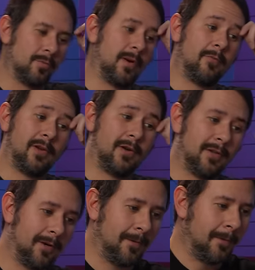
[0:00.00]
are probably on
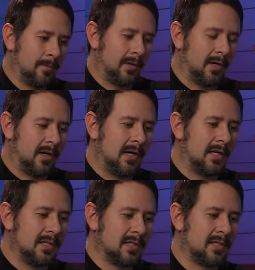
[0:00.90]
there.
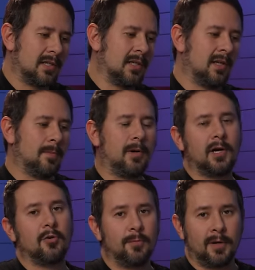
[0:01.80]
Because
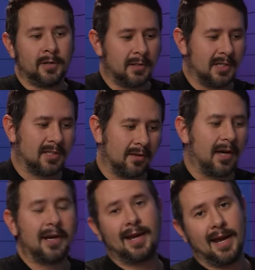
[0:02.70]
Paco Rabanne gets a
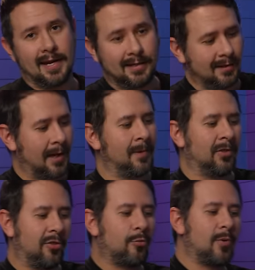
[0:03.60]
lot of hate. I
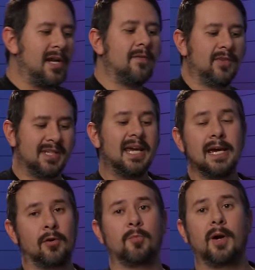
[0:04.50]
mean, three of the 10 are